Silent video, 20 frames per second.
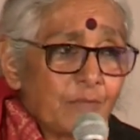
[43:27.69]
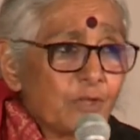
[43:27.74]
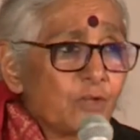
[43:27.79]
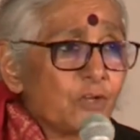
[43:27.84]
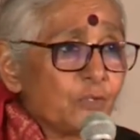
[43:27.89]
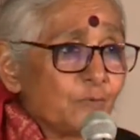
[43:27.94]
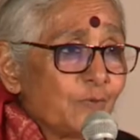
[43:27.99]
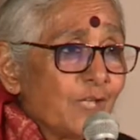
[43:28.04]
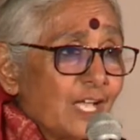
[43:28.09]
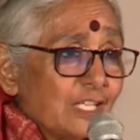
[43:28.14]

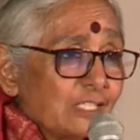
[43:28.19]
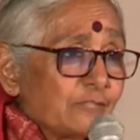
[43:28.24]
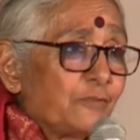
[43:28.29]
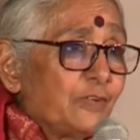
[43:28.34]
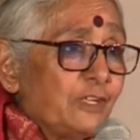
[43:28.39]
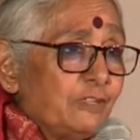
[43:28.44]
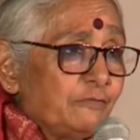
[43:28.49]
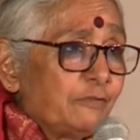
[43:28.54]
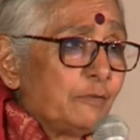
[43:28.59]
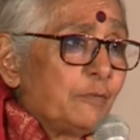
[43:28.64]
because we ask for
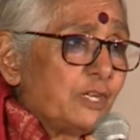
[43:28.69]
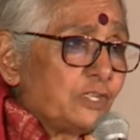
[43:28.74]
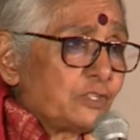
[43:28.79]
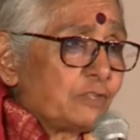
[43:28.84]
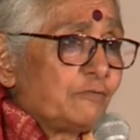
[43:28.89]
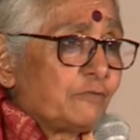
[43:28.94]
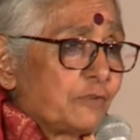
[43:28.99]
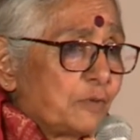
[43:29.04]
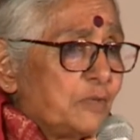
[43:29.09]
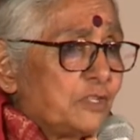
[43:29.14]

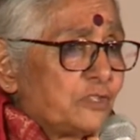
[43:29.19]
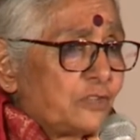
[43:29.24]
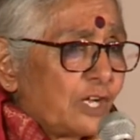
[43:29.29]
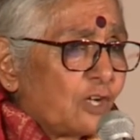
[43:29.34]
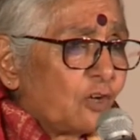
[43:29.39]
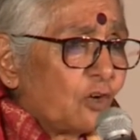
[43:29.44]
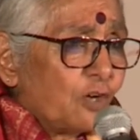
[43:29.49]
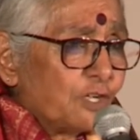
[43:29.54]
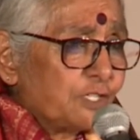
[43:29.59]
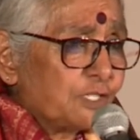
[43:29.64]
information from his
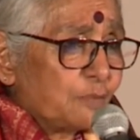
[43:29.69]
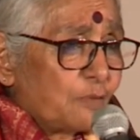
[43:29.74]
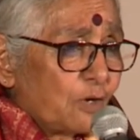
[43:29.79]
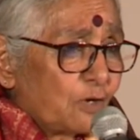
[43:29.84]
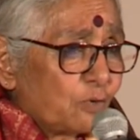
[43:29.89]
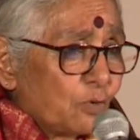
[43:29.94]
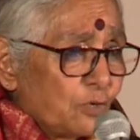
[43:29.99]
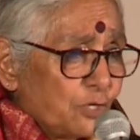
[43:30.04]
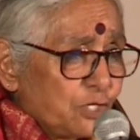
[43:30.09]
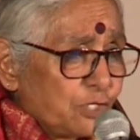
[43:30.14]
records
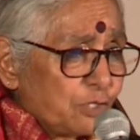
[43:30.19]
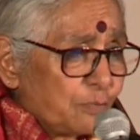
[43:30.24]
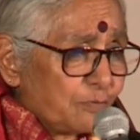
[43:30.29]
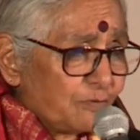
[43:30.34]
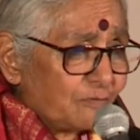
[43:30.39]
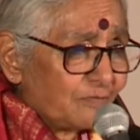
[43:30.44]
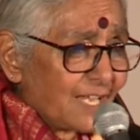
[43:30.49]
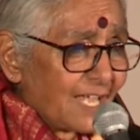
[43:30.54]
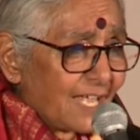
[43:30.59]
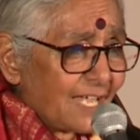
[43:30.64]
about ownership
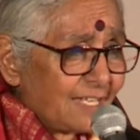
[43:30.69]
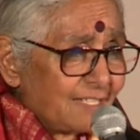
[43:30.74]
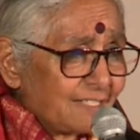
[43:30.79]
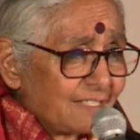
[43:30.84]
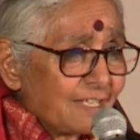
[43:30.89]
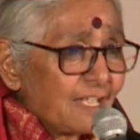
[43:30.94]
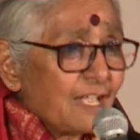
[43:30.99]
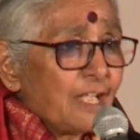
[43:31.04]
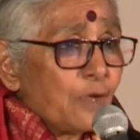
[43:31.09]
of land